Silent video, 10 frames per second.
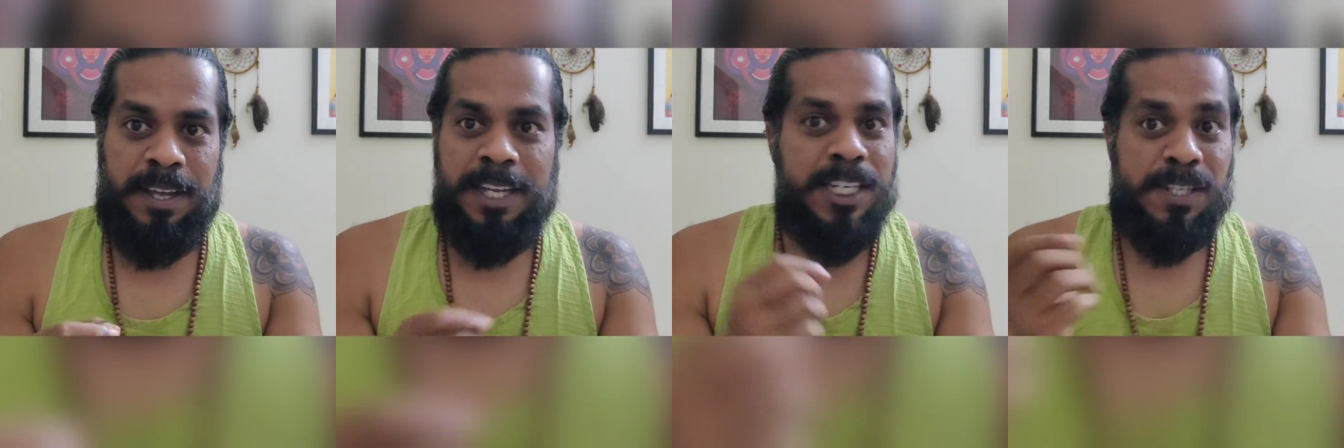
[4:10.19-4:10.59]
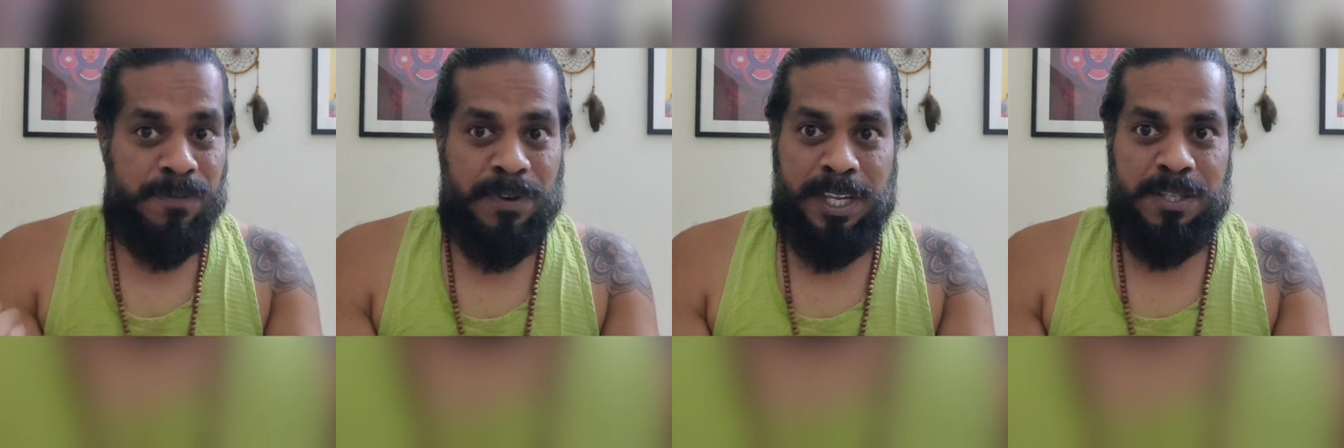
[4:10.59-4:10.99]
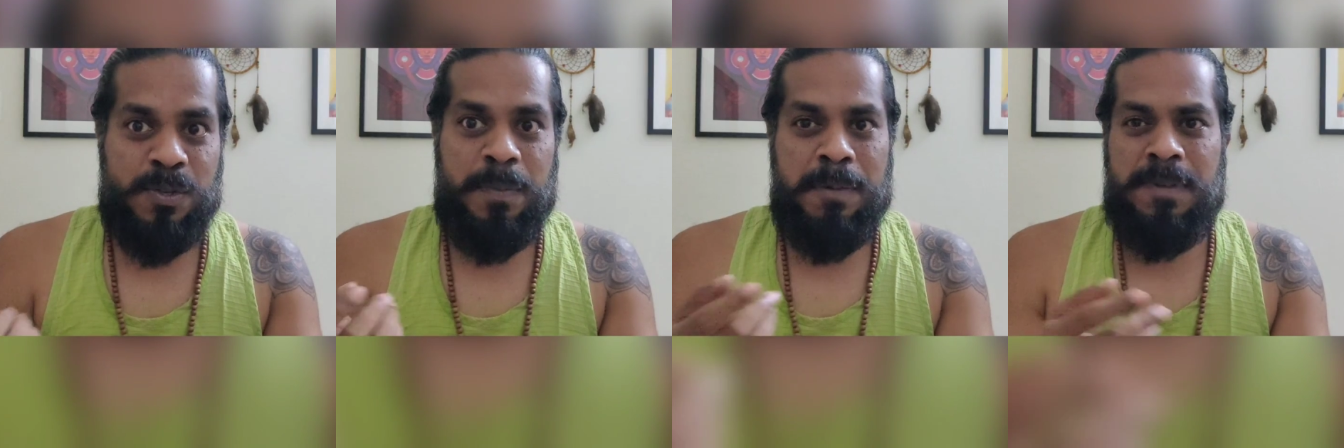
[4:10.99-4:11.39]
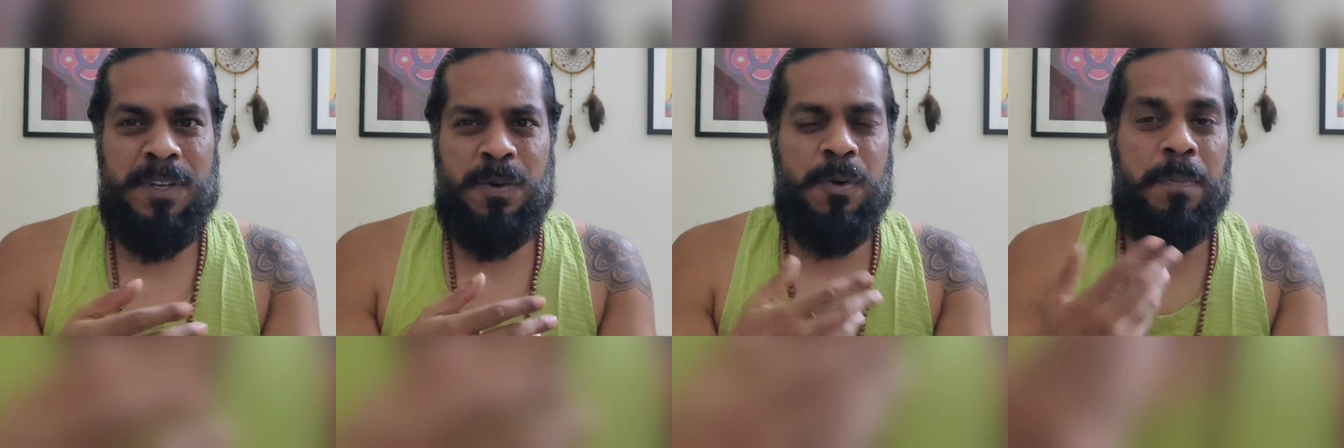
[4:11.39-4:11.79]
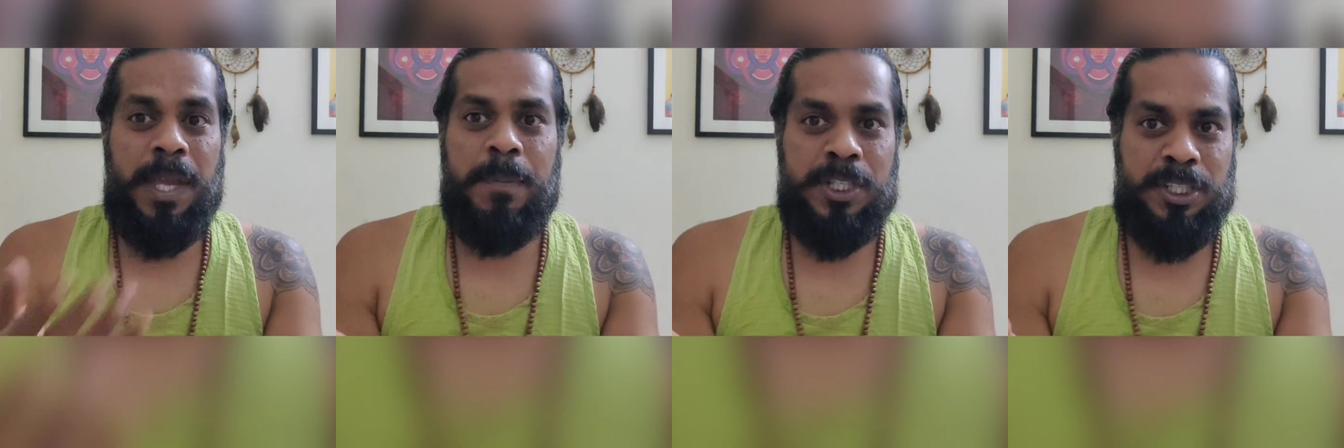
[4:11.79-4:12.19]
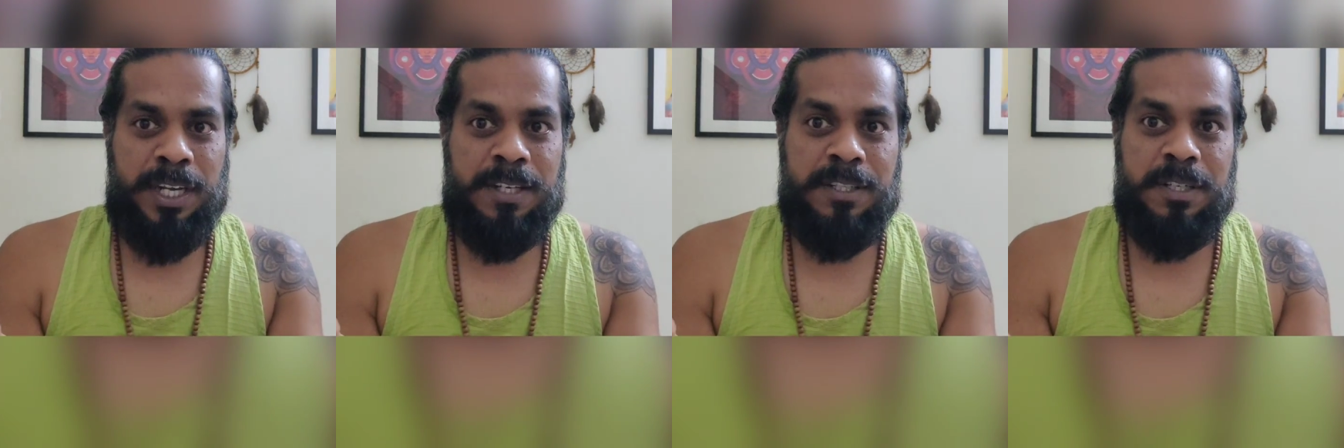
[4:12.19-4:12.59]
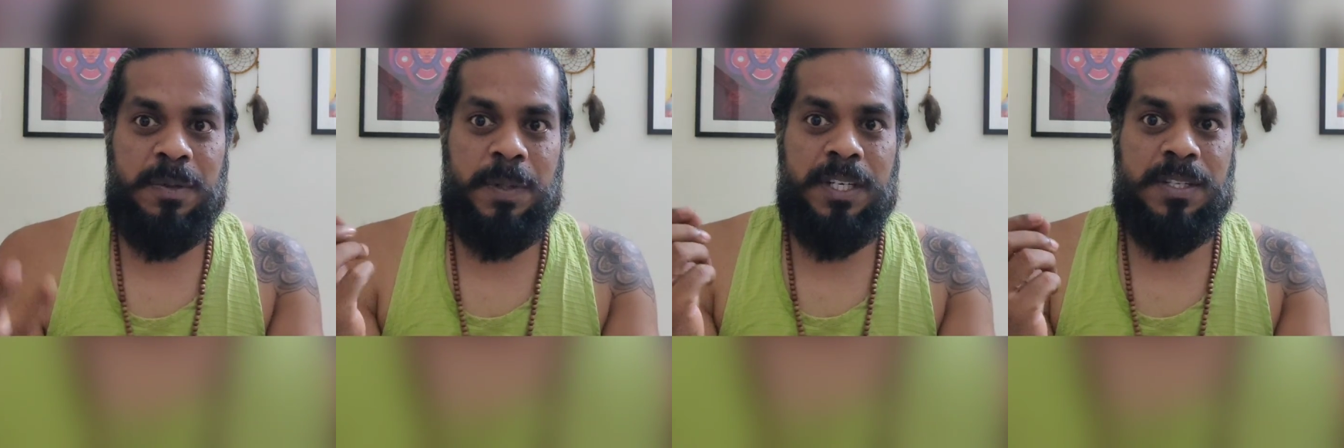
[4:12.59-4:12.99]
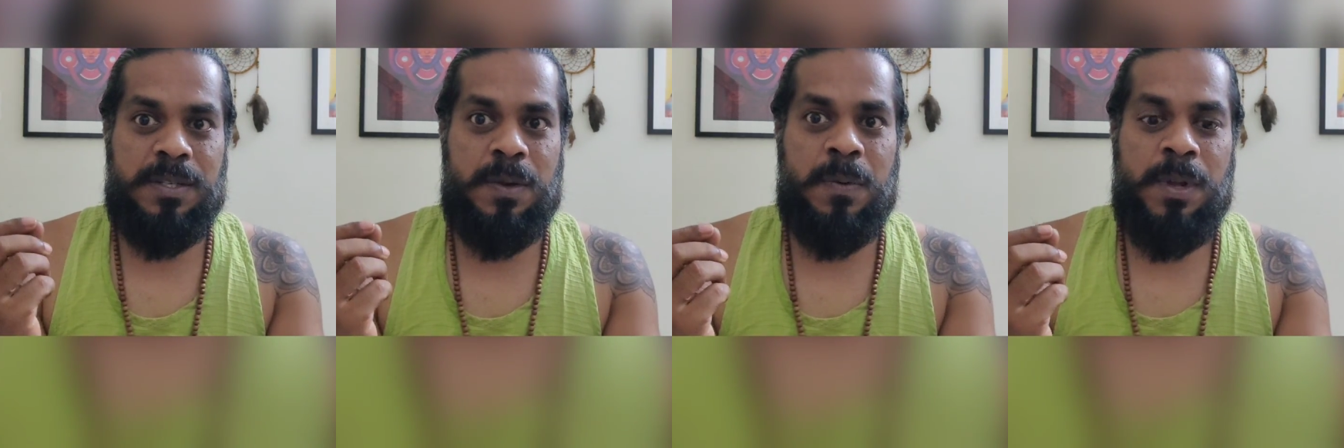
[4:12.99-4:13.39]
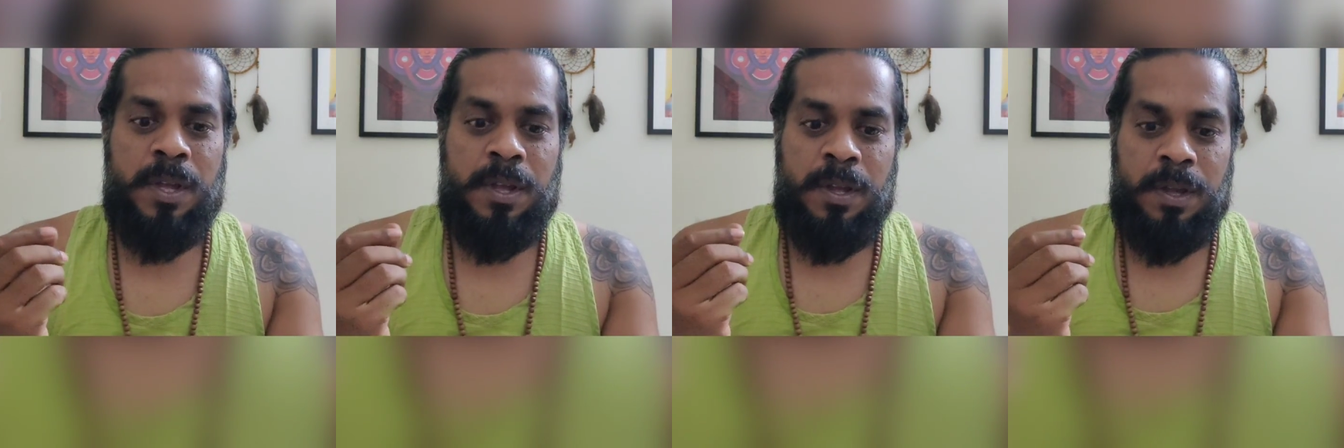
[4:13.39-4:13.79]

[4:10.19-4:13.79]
It is free, so maybe we don't pay much attention to it. So